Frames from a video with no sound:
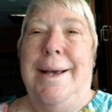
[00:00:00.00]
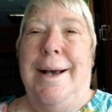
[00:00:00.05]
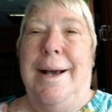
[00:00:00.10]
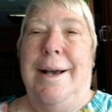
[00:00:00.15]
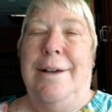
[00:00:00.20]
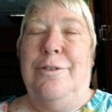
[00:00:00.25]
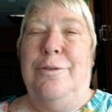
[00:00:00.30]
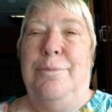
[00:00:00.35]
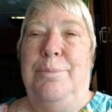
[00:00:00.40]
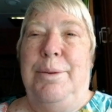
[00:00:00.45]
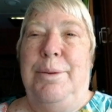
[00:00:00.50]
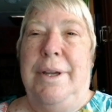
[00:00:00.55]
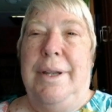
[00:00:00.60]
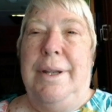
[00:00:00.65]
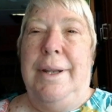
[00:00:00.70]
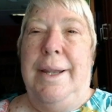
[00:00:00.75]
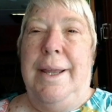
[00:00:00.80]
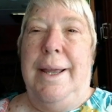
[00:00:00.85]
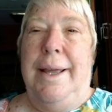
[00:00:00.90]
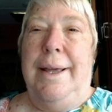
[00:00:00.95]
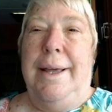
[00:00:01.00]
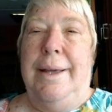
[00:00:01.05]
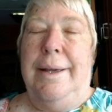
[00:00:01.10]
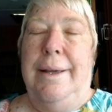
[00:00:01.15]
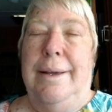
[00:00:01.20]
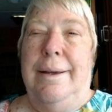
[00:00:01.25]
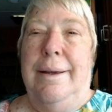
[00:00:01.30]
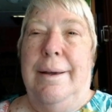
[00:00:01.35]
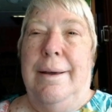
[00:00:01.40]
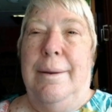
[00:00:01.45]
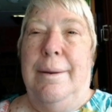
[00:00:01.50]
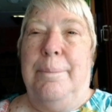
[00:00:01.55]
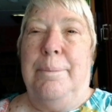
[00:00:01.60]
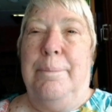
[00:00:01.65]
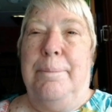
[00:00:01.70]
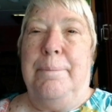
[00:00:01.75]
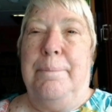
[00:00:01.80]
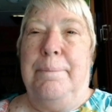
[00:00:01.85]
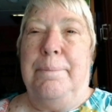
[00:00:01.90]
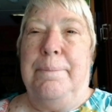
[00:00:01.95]
I've been a
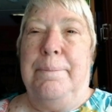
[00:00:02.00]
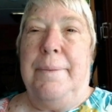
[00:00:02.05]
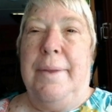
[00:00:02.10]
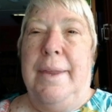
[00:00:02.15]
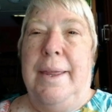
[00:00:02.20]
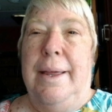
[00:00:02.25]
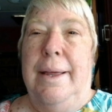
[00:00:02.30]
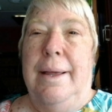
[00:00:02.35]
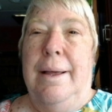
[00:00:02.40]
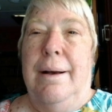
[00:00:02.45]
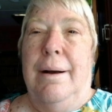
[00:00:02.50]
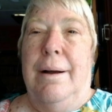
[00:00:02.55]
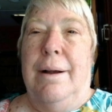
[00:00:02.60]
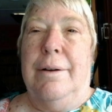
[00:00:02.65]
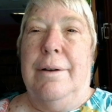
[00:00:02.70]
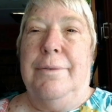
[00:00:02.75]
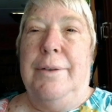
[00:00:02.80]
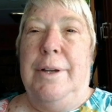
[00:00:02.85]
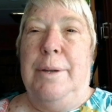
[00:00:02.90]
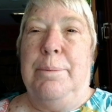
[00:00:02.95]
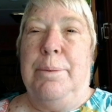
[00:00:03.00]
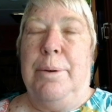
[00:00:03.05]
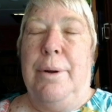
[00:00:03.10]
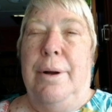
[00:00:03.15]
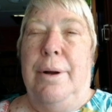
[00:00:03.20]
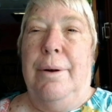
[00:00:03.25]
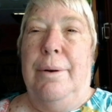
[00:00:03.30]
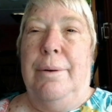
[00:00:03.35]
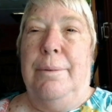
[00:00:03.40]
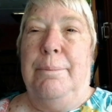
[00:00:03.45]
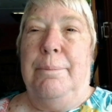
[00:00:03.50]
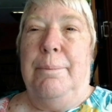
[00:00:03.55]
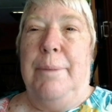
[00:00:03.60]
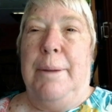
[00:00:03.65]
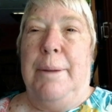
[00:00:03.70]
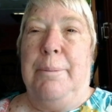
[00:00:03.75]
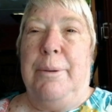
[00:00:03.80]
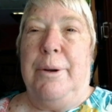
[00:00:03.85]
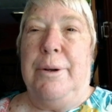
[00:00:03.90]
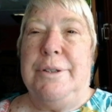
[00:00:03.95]
RV Pro
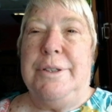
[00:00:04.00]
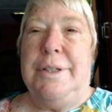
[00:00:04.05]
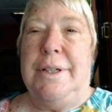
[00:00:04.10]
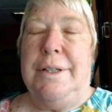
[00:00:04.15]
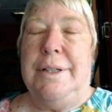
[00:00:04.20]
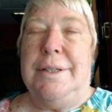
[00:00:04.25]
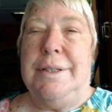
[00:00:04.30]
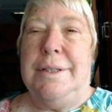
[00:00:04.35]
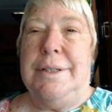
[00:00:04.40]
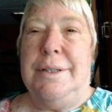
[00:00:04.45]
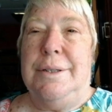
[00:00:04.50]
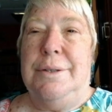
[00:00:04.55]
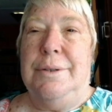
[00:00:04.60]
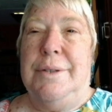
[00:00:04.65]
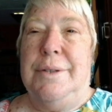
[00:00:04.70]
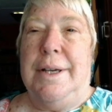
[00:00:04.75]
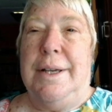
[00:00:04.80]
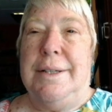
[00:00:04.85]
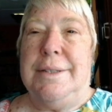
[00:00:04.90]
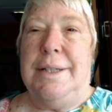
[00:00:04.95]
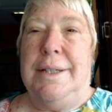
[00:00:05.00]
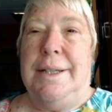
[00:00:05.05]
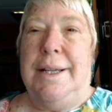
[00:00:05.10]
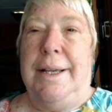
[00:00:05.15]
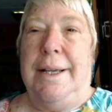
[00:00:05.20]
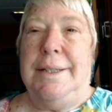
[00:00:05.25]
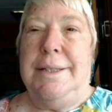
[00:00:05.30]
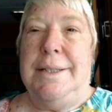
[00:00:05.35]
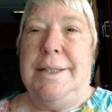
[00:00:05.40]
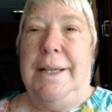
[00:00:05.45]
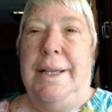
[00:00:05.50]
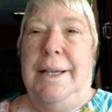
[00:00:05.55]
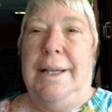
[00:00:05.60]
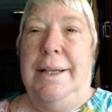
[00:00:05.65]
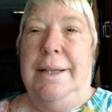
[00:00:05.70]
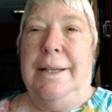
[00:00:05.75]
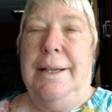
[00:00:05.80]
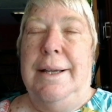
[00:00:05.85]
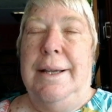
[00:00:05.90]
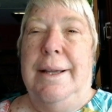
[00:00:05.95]
member since
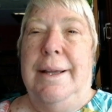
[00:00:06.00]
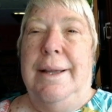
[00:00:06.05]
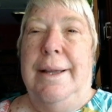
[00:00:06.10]
2019,